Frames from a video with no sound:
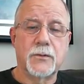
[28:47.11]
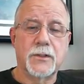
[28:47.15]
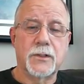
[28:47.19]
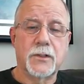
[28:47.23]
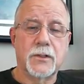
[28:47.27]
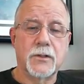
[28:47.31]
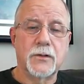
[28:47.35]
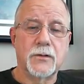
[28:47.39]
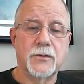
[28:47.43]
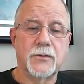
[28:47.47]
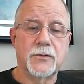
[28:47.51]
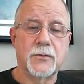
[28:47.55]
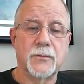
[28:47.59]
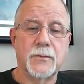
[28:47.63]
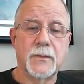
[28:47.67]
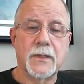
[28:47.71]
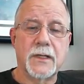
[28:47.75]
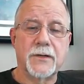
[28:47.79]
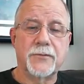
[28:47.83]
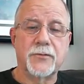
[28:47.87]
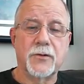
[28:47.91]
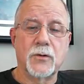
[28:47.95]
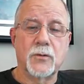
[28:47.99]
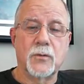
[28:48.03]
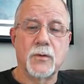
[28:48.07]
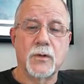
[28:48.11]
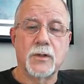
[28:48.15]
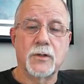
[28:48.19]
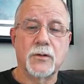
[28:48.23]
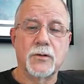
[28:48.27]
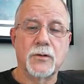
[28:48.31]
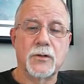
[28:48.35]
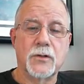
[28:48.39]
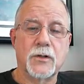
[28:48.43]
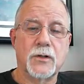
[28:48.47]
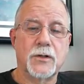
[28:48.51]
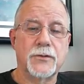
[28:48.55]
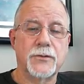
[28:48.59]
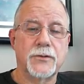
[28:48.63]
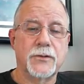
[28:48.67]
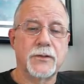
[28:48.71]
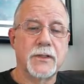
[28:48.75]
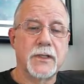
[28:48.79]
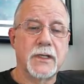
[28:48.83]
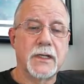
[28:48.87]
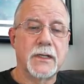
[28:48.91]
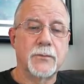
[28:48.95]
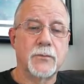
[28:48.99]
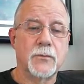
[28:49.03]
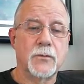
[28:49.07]
This one goes from everyone who
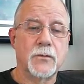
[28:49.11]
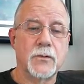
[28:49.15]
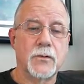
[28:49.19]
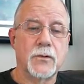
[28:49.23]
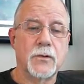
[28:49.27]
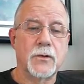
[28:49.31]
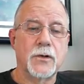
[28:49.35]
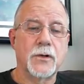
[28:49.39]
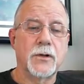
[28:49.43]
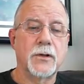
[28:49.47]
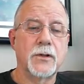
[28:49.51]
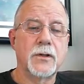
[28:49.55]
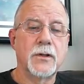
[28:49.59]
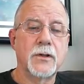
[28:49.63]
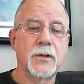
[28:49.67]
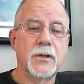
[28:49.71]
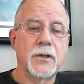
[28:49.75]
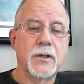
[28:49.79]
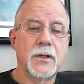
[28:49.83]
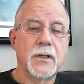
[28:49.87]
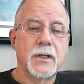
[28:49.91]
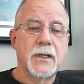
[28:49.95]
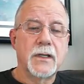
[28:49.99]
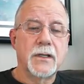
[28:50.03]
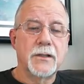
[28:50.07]
calls in the name of the Lord,